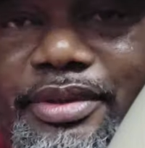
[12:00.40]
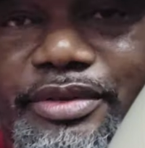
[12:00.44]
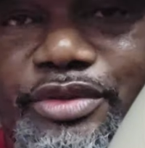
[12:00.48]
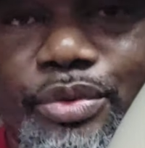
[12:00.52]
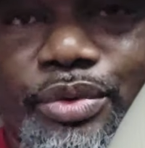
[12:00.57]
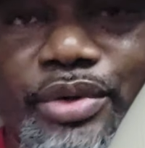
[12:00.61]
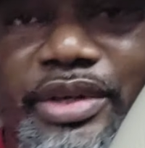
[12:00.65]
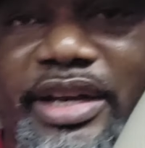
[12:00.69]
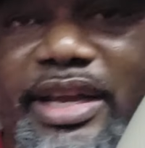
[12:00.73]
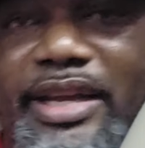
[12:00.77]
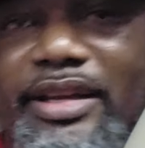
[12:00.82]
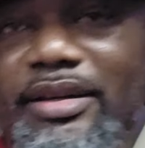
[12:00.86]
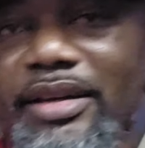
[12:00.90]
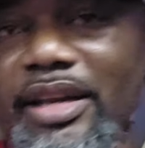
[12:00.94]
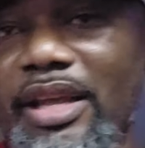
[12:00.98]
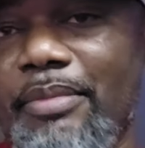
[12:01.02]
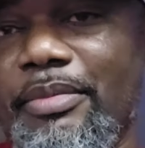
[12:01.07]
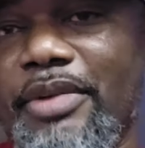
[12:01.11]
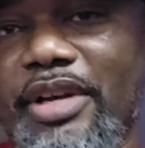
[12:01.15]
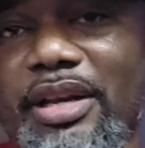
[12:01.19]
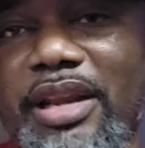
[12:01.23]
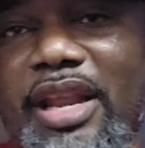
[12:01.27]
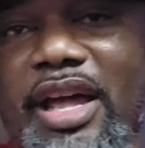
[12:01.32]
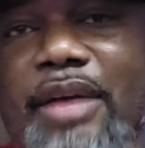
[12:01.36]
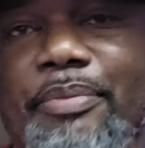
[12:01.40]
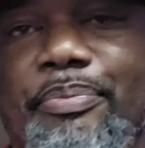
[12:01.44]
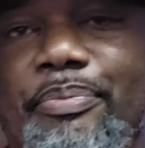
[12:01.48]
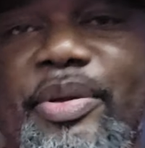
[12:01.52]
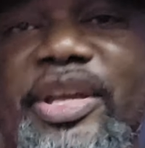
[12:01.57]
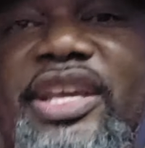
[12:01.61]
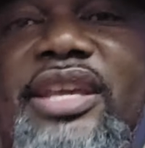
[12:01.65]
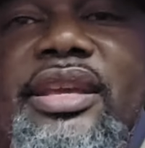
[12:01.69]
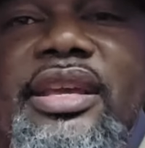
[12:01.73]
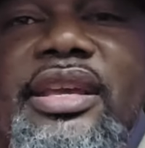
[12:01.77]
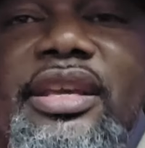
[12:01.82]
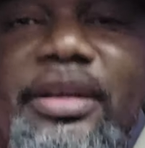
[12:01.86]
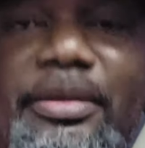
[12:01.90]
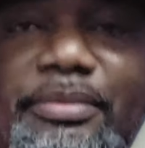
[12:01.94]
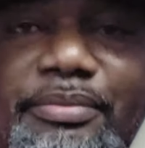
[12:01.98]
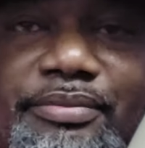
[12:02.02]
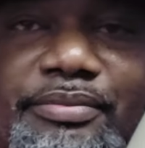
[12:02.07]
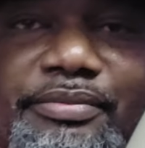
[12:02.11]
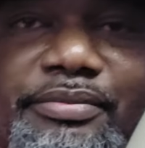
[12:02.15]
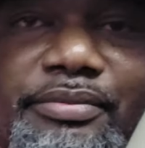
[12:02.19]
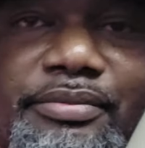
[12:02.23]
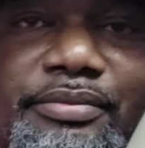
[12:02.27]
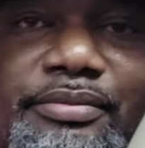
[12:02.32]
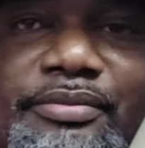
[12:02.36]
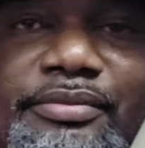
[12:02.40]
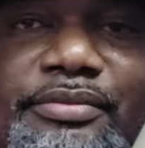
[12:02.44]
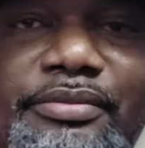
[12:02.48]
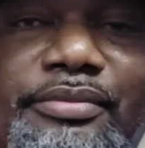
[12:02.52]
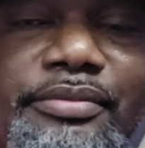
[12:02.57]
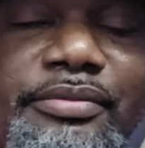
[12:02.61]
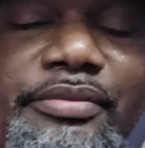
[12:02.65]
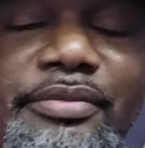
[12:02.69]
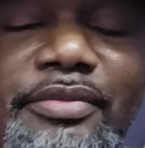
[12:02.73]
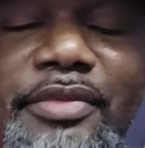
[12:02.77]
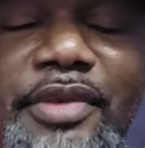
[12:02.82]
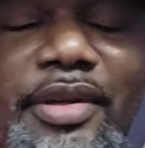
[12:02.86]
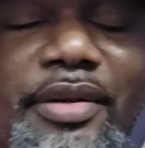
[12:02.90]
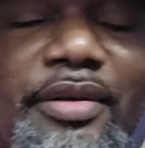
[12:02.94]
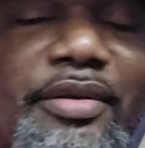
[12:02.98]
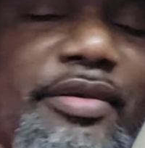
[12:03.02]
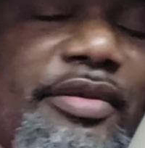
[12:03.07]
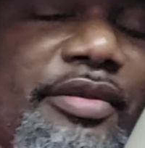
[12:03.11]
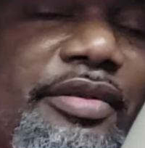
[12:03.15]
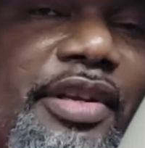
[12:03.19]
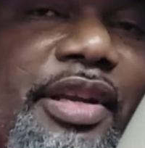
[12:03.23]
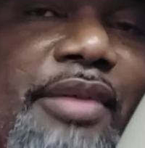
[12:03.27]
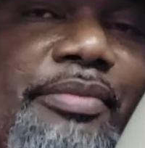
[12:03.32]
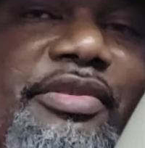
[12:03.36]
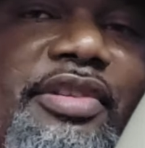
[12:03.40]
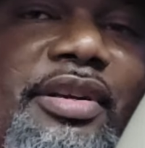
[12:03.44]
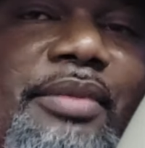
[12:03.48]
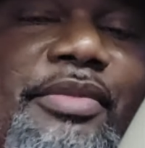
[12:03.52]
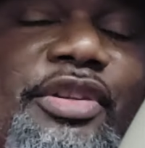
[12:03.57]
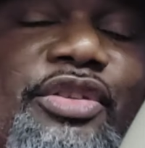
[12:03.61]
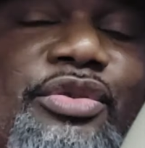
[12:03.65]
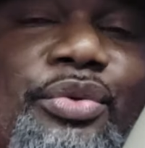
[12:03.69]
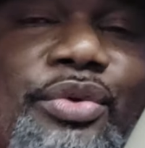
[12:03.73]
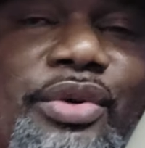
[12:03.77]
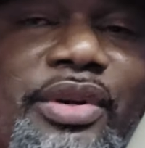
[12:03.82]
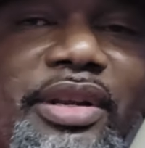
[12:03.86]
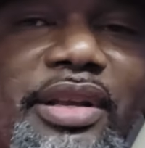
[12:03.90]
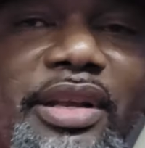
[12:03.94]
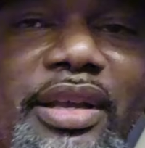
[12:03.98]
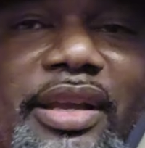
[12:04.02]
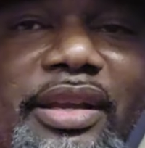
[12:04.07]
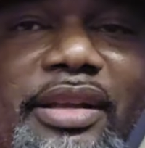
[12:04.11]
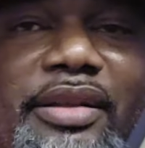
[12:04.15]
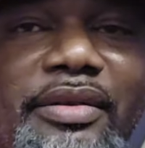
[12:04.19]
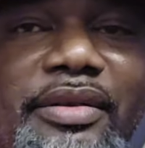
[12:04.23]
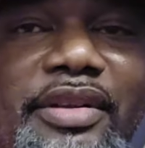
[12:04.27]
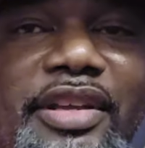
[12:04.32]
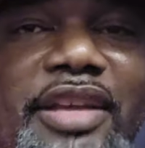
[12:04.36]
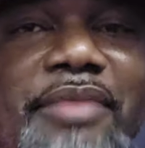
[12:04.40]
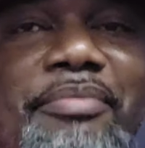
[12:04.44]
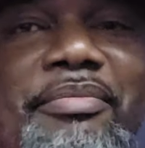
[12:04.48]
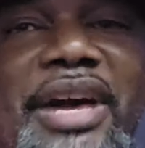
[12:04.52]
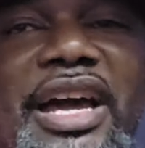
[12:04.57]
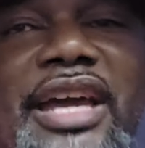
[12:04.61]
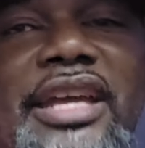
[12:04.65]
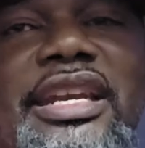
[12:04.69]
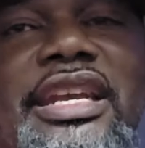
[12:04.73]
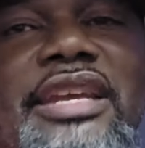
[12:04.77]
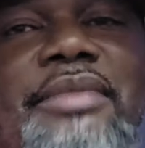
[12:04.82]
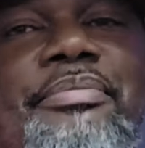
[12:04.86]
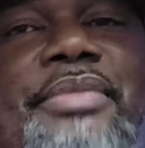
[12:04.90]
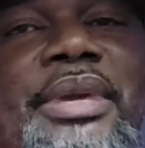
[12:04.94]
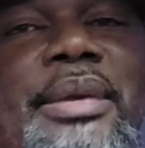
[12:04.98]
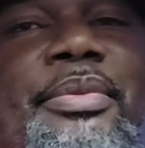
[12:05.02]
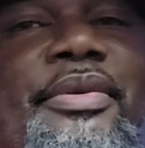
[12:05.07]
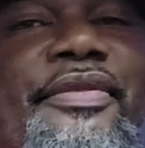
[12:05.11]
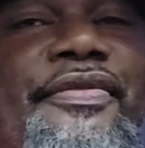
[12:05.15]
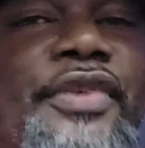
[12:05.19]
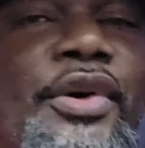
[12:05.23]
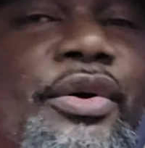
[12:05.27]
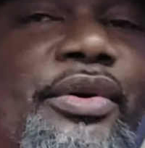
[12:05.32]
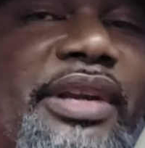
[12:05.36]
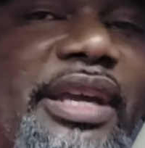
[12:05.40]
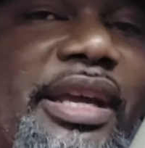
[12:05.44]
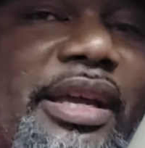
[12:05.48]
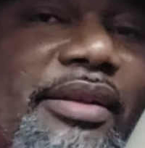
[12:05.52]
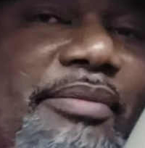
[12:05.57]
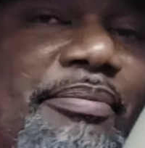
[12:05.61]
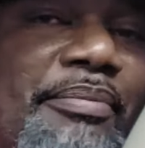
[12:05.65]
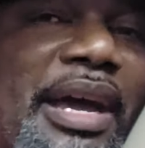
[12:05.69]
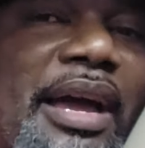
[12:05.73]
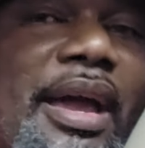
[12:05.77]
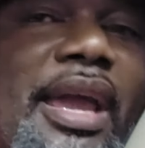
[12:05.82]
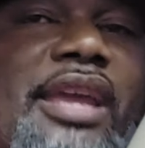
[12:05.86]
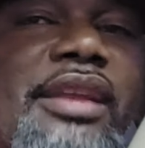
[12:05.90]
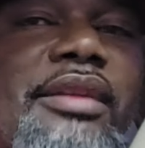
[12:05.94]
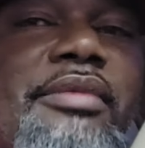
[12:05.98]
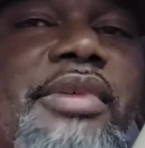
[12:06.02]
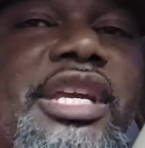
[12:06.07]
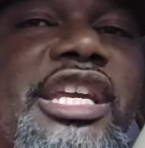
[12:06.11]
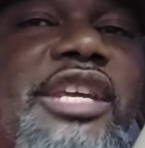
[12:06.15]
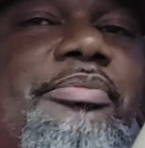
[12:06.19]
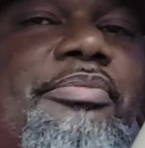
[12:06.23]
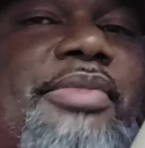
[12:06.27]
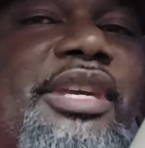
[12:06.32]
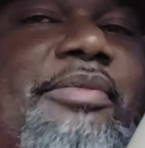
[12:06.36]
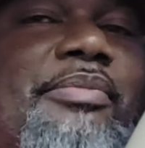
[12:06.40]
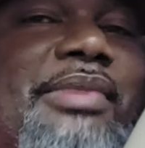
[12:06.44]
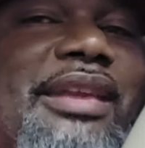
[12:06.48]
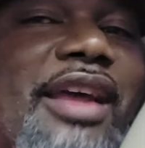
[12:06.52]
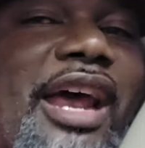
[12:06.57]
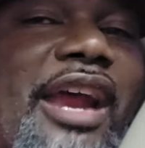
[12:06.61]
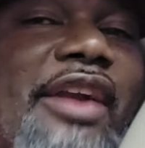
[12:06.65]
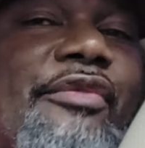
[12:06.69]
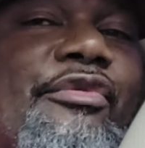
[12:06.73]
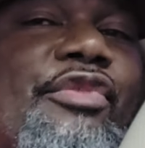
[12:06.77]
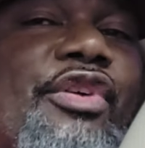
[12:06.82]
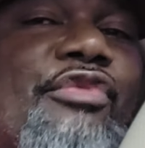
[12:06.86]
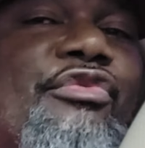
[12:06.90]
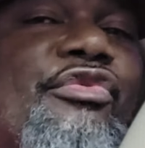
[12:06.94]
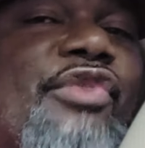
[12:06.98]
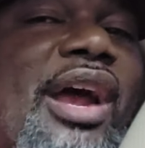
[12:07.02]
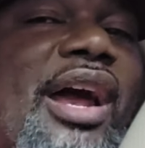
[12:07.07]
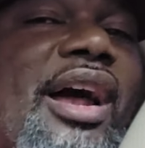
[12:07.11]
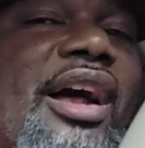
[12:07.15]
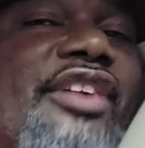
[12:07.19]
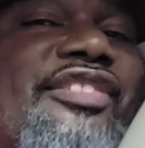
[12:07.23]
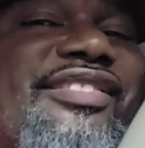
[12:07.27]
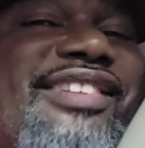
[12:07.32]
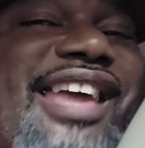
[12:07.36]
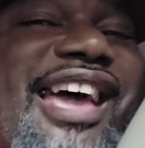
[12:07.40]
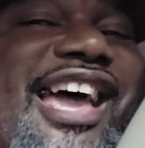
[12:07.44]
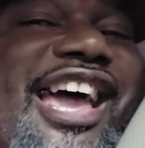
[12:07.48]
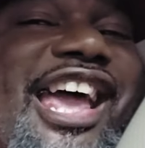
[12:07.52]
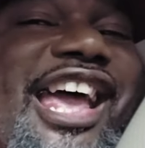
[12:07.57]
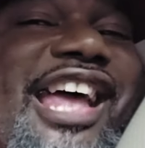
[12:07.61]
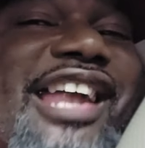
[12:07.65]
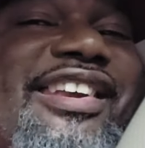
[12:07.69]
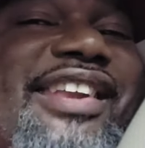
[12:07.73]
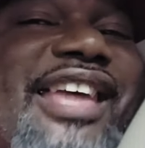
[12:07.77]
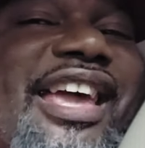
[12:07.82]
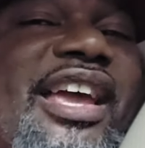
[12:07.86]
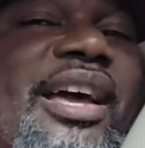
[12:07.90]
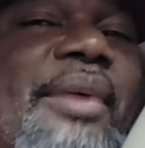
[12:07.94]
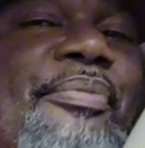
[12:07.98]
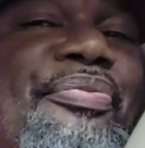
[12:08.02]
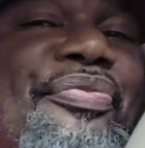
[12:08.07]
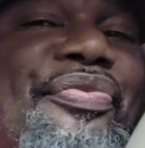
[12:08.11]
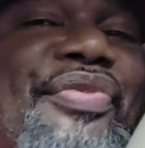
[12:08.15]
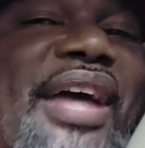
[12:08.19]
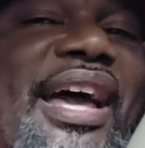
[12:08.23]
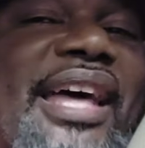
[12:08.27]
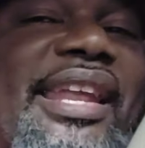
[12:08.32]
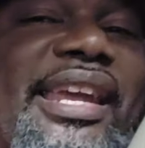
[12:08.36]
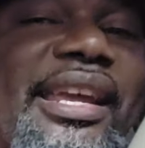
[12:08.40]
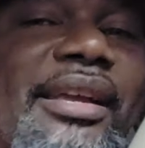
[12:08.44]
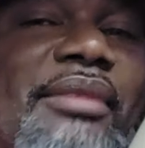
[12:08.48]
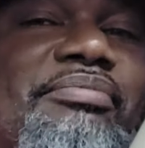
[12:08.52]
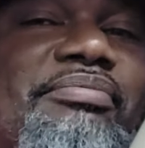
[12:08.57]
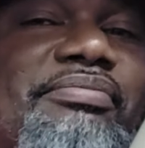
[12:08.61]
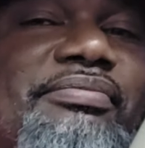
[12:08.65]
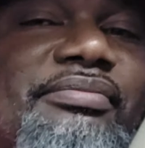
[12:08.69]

28th, 11 o'clock p.m., September 28th. It might even be before that. Might even be around 9:30.